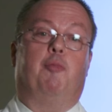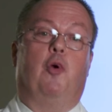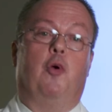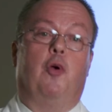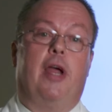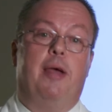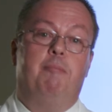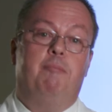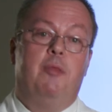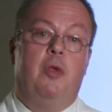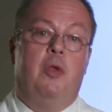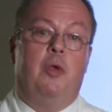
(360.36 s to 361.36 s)
program:
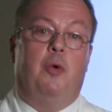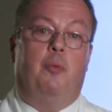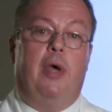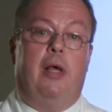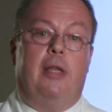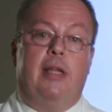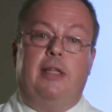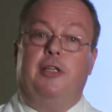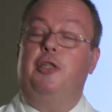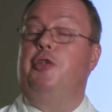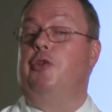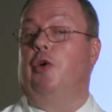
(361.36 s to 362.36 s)
well, in
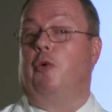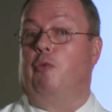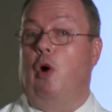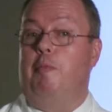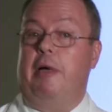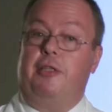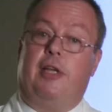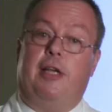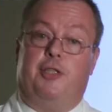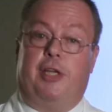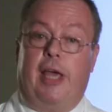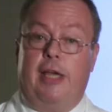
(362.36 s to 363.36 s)
addition to a robust
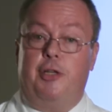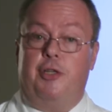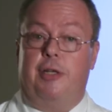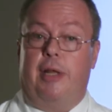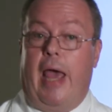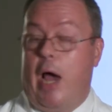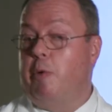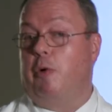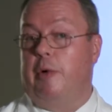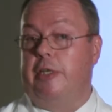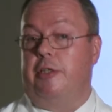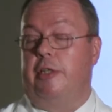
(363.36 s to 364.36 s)
education, our
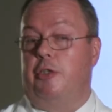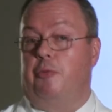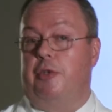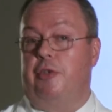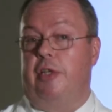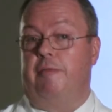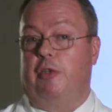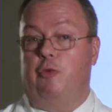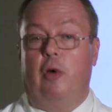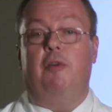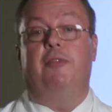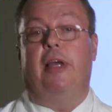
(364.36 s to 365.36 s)
residents receive a
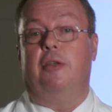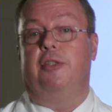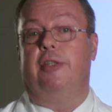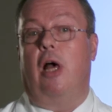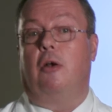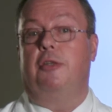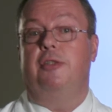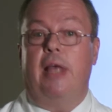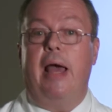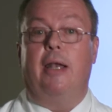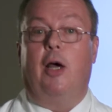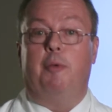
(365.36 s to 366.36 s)
$12,000
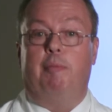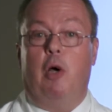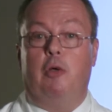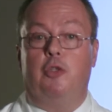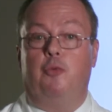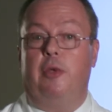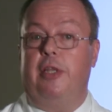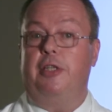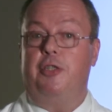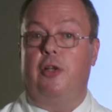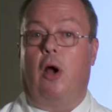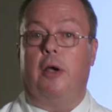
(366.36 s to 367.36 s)
sign-on bonus when they
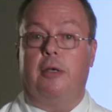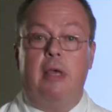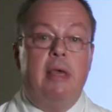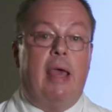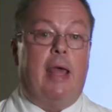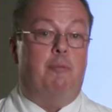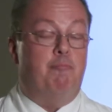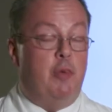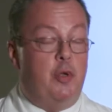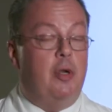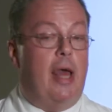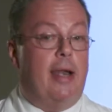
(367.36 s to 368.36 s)
start, and
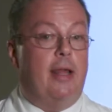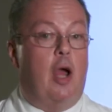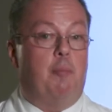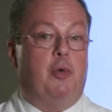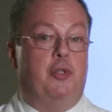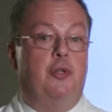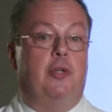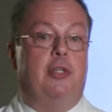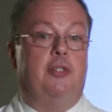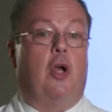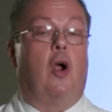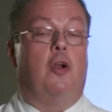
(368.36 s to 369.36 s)
moonlighting
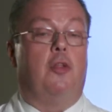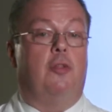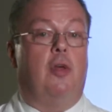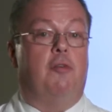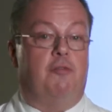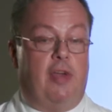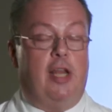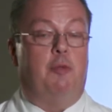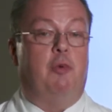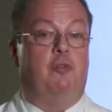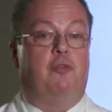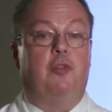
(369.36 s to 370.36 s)
opportunities are
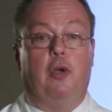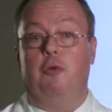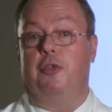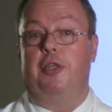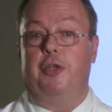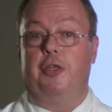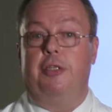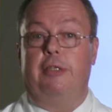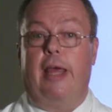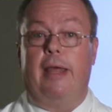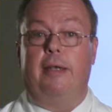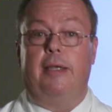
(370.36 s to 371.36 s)
available for those in good
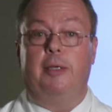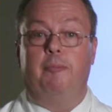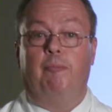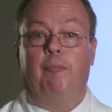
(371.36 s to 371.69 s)
standing.